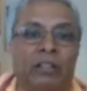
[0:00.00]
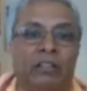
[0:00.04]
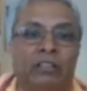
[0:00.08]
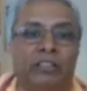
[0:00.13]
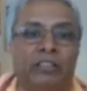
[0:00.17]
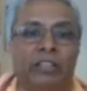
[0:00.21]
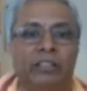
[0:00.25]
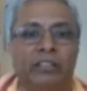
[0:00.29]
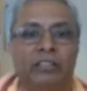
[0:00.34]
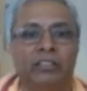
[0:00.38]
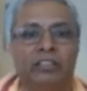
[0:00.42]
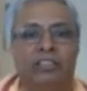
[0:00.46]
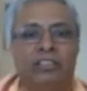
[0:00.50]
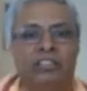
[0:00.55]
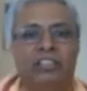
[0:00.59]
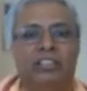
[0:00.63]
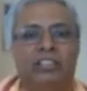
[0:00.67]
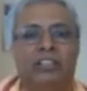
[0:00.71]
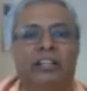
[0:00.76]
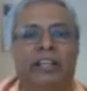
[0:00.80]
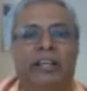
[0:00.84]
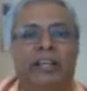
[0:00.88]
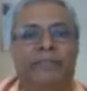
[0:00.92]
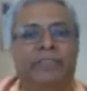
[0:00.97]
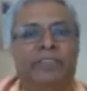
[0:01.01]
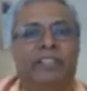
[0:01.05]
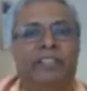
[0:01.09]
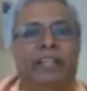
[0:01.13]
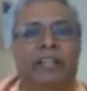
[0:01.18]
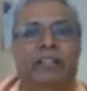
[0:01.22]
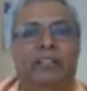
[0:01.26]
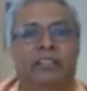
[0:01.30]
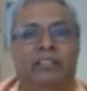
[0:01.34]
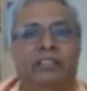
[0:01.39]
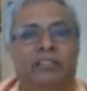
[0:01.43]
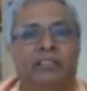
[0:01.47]
Then he left
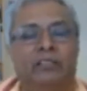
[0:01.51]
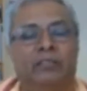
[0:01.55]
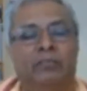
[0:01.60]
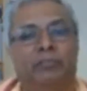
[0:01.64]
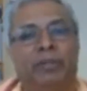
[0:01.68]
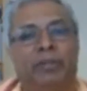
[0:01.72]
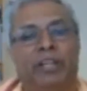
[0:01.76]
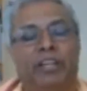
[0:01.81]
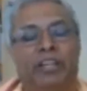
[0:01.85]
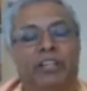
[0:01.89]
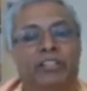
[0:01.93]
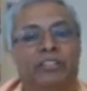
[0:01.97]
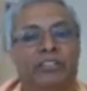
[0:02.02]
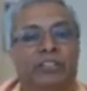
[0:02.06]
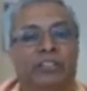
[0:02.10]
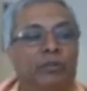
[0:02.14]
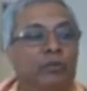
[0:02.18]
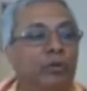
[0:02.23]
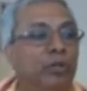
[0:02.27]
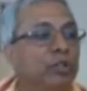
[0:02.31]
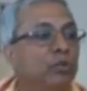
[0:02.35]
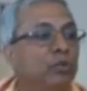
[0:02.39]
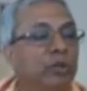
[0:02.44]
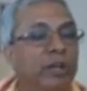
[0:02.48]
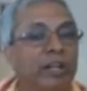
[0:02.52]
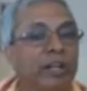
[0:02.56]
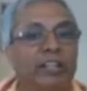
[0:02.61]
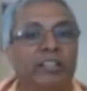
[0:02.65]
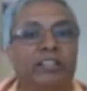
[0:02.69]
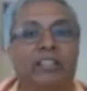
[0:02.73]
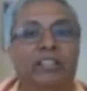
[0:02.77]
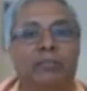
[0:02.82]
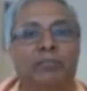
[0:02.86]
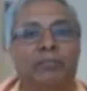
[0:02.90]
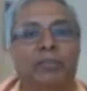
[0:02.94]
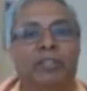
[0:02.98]
that place, went to
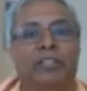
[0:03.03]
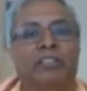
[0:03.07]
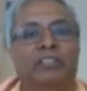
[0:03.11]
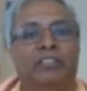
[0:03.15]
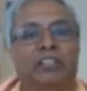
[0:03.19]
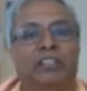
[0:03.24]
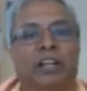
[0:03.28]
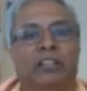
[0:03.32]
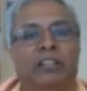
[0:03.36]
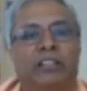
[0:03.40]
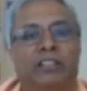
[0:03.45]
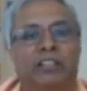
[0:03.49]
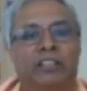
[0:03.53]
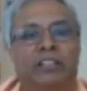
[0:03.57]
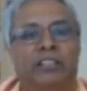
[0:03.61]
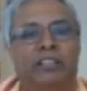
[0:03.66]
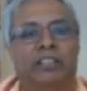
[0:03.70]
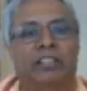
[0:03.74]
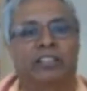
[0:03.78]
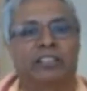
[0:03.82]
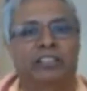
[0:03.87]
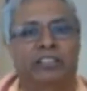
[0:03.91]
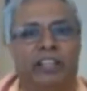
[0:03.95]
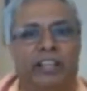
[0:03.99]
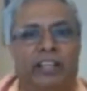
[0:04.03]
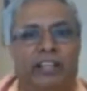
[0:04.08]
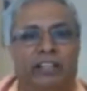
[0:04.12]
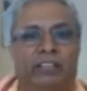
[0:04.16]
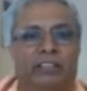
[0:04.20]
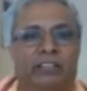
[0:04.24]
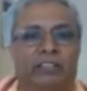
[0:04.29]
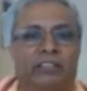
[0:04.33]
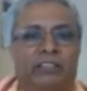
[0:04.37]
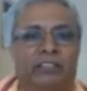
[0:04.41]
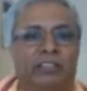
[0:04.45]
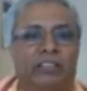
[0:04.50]
another place, started digging
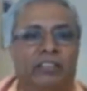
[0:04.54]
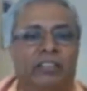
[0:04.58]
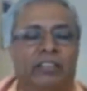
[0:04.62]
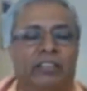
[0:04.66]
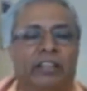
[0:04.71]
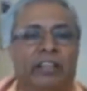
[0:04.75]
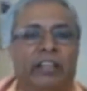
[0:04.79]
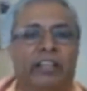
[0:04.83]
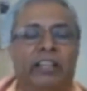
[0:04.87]
there.